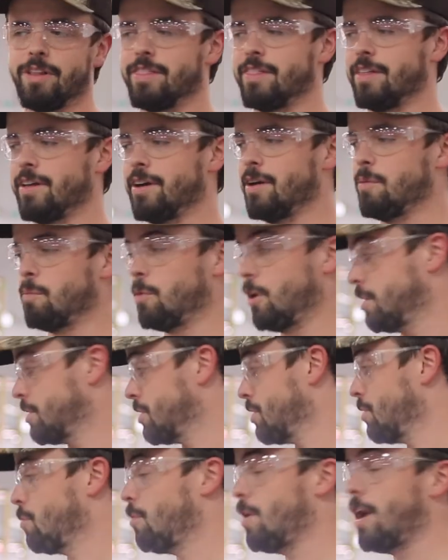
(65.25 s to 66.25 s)

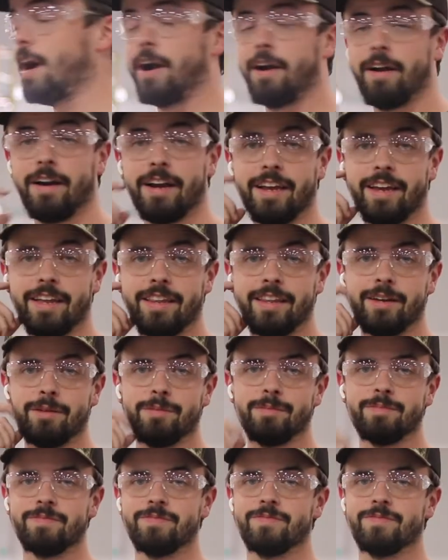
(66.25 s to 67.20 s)
modular wiring in them,